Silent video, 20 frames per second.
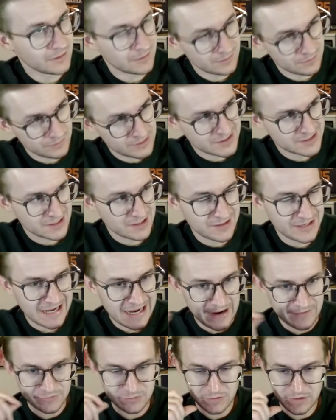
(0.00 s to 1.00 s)
the Sunday
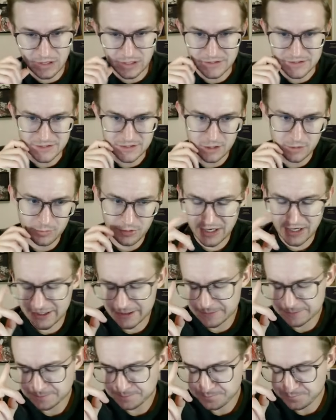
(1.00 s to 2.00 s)
after the All-Star break.
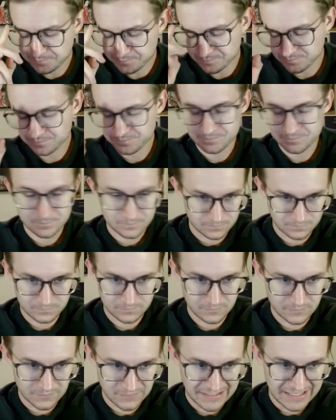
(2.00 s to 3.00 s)

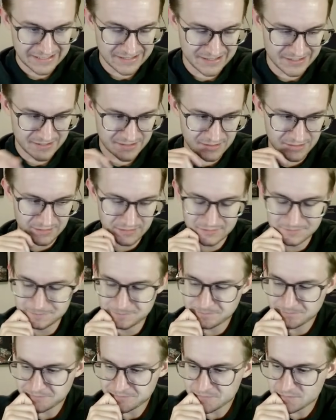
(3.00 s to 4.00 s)
That's
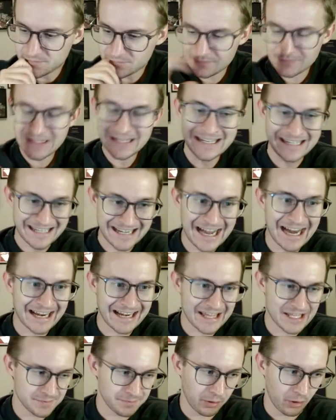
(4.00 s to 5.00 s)
not
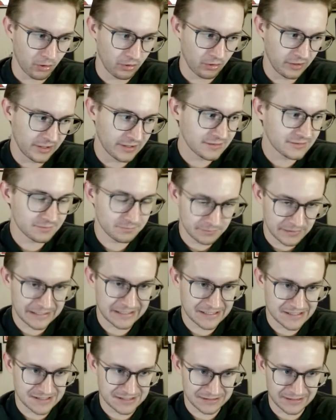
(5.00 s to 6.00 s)
as pertinent
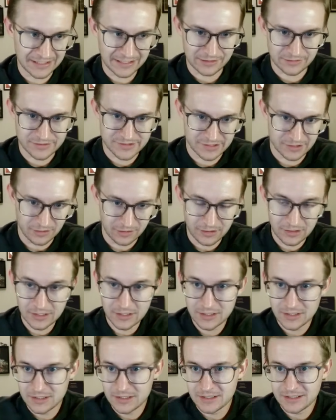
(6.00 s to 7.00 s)
because the Lakers are
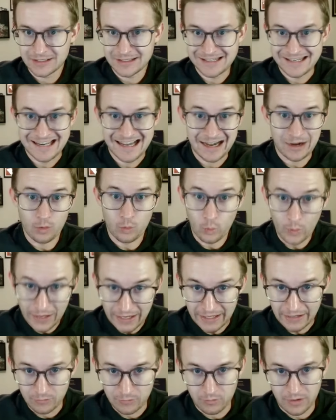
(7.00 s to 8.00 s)
not
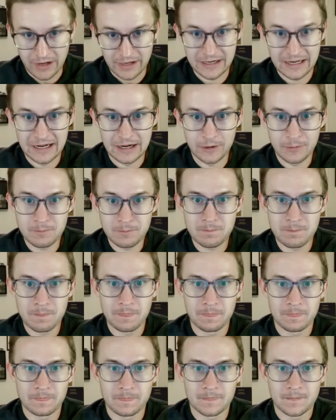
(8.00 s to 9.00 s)
winning right now,
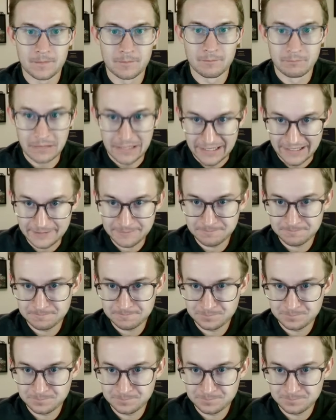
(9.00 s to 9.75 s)
but